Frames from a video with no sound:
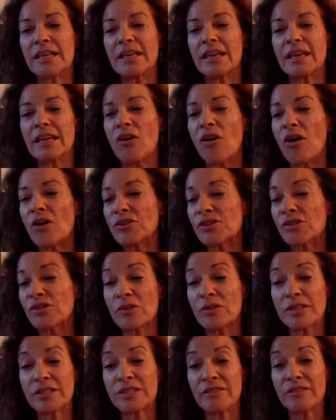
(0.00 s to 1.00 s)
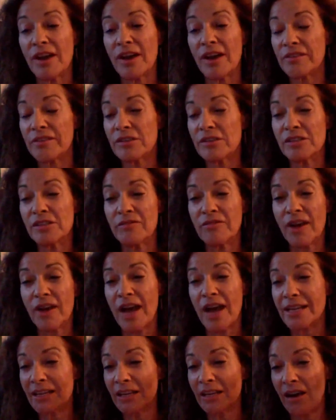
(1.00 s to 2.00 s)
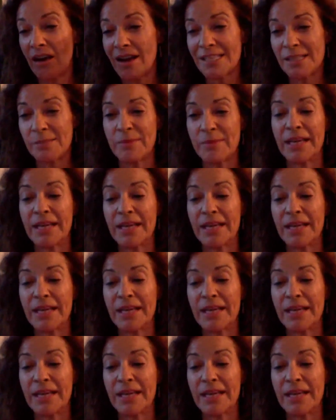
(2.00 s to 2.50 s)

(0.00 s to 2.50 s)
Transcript: and all sorts of other divine cosmic